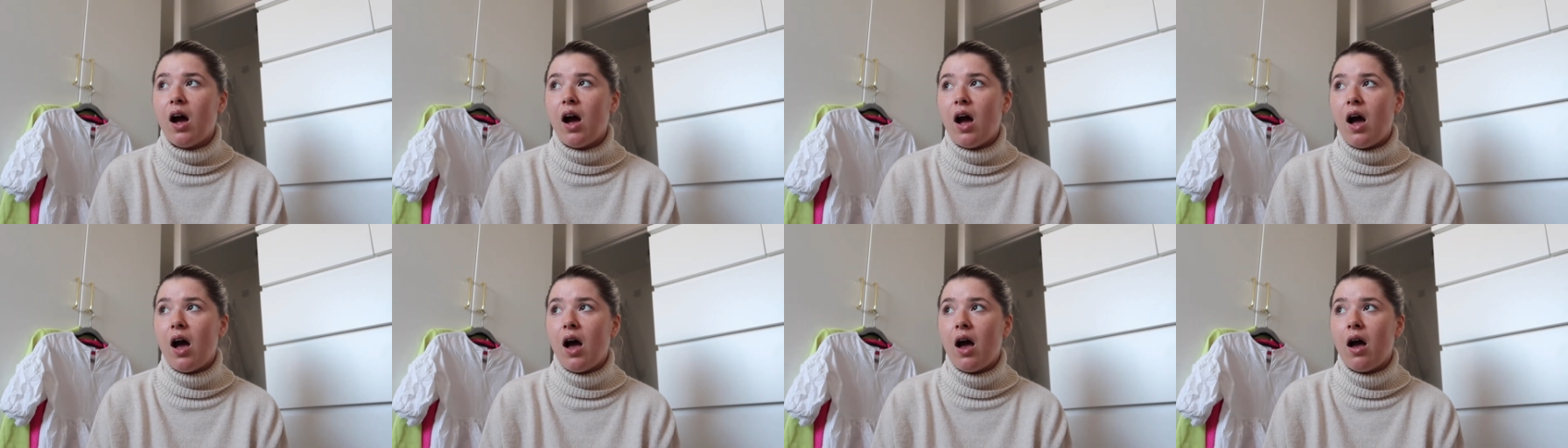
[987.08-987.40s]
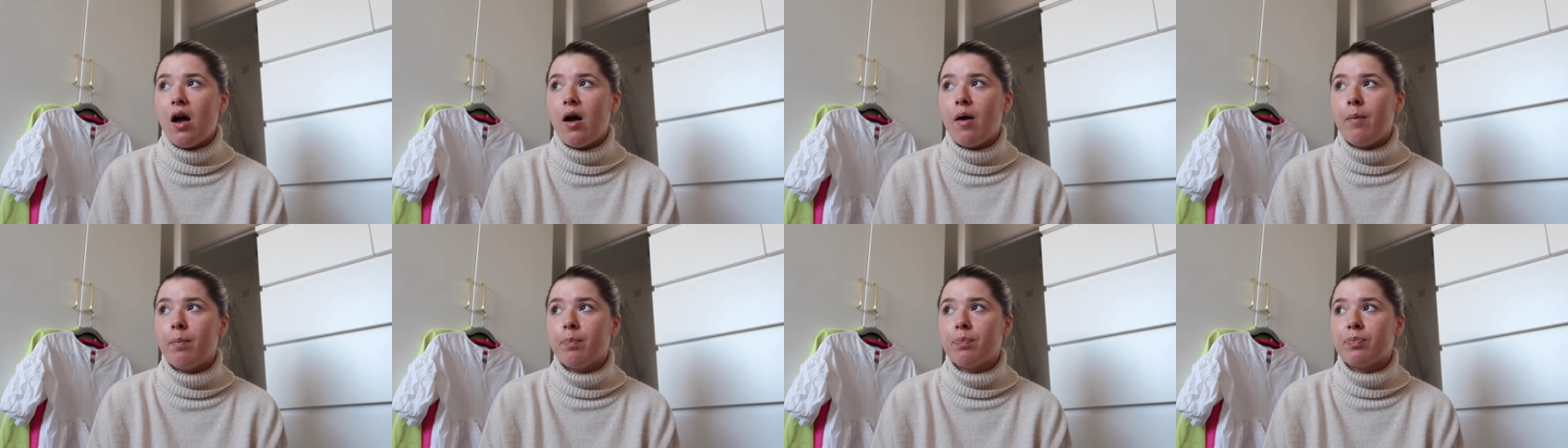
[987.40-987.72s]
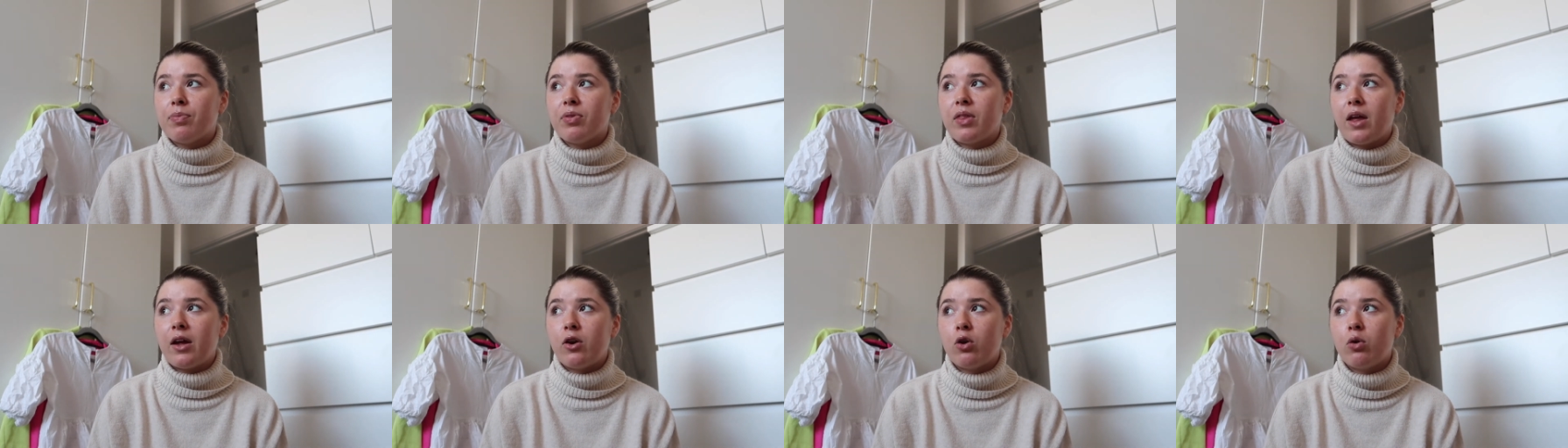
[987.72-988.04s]

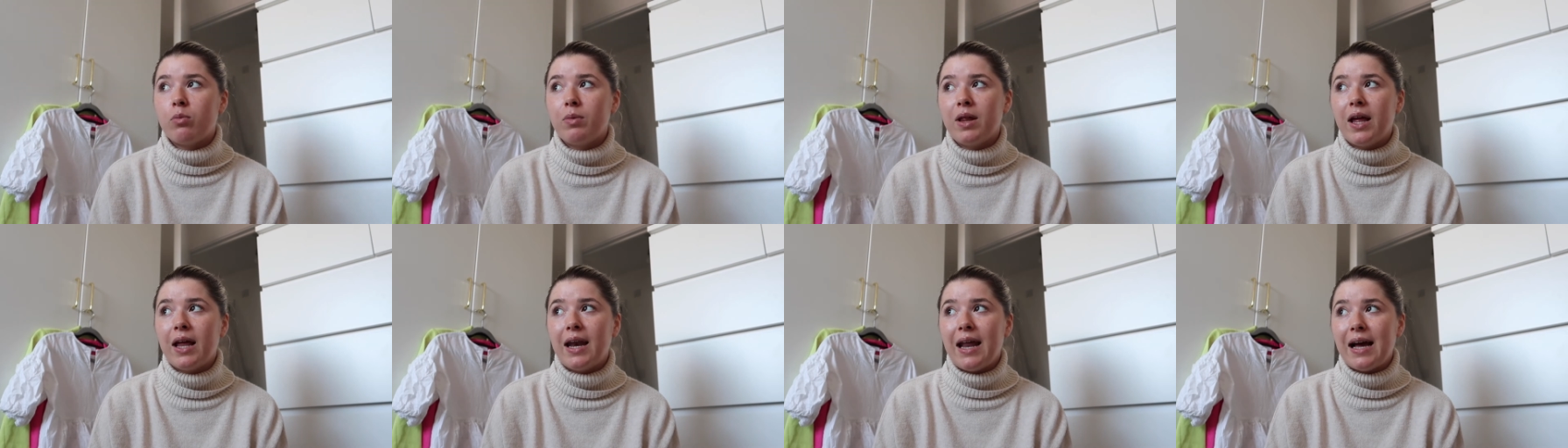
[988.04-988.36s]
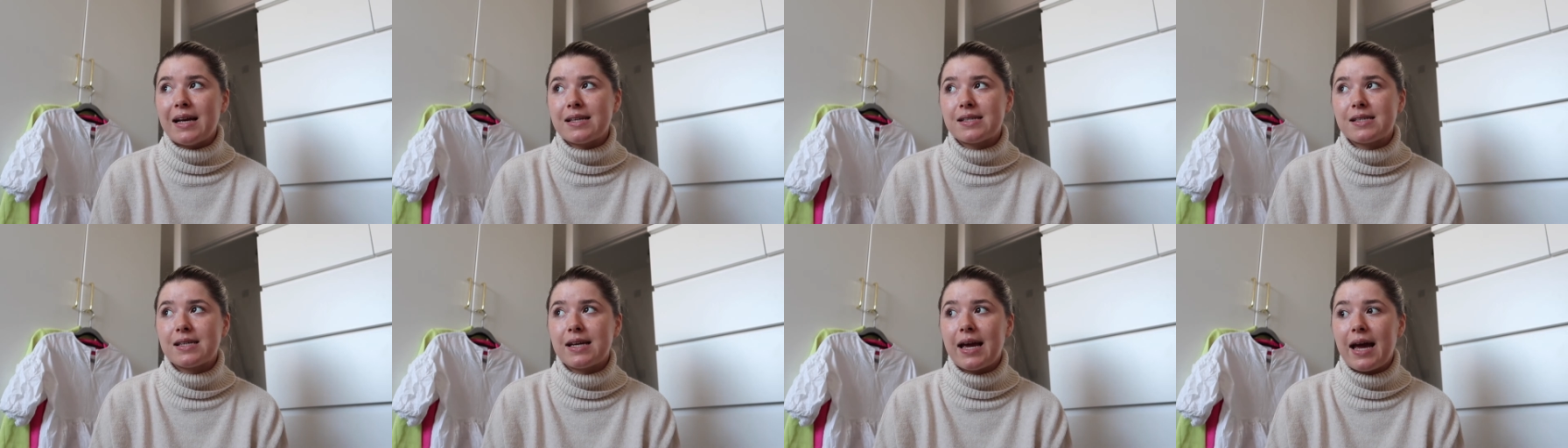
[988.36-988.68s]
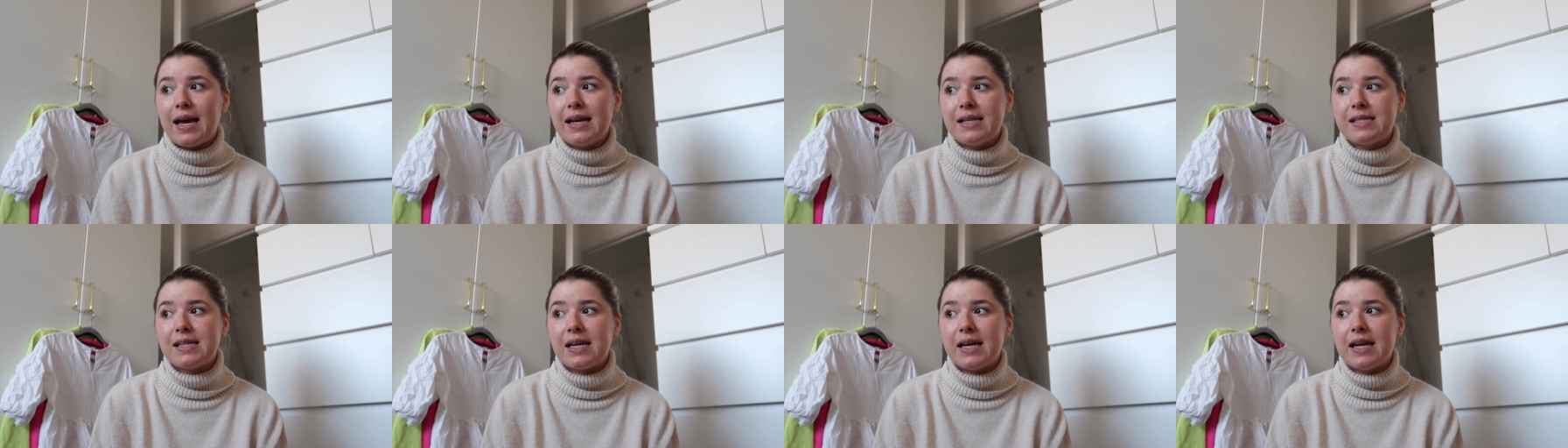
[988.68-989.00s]
they're normally
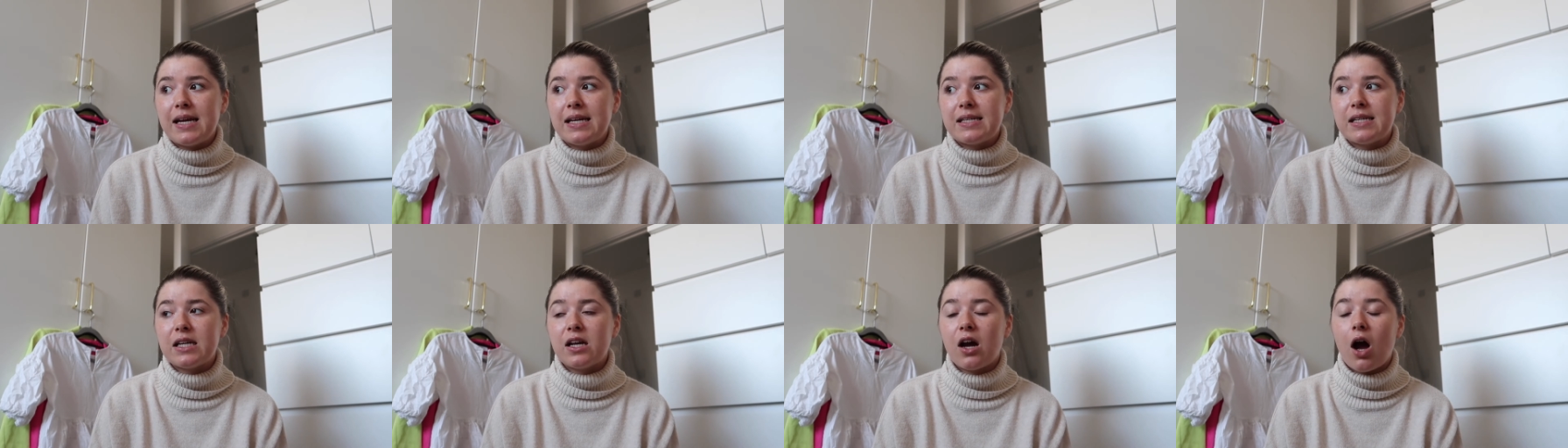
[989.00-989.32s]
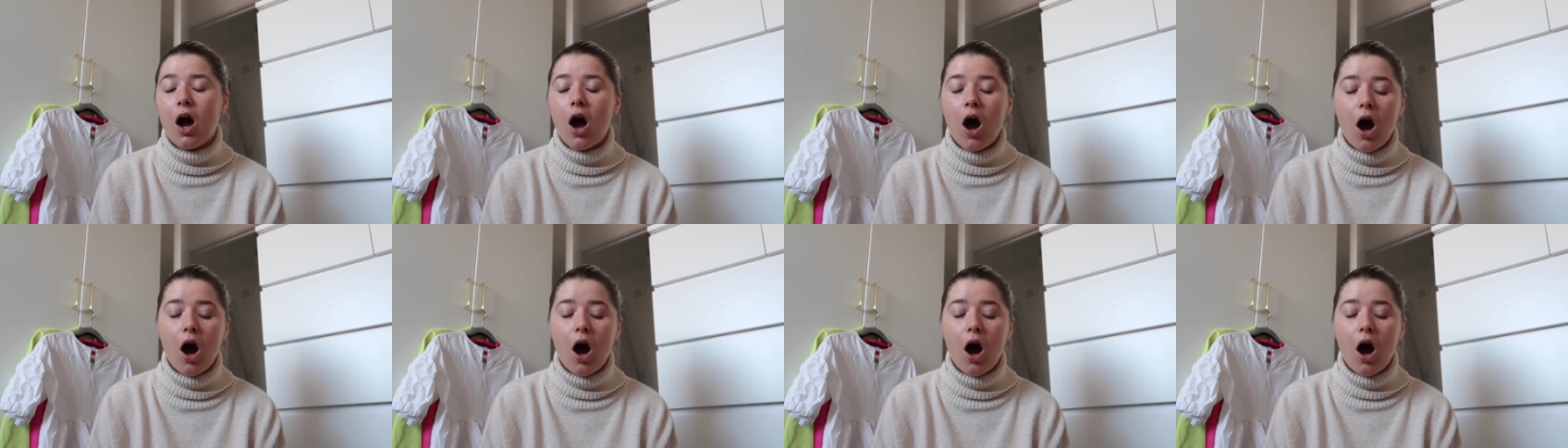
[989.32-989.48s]
elasticated.